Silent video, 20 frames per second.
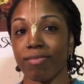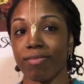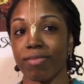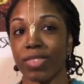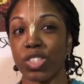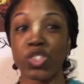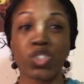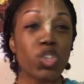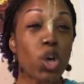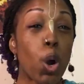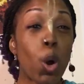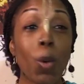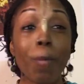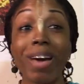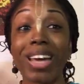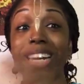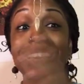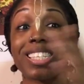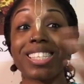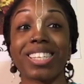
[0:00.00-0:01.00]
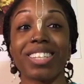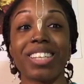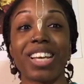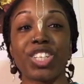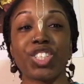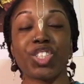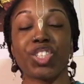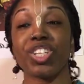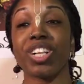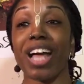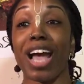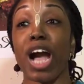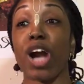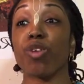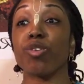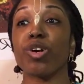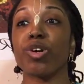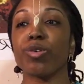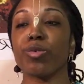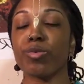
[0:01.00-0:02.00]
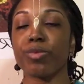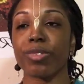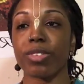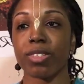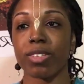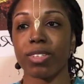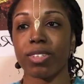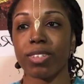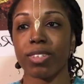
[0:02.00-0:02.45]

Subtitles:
So many celestial arrows.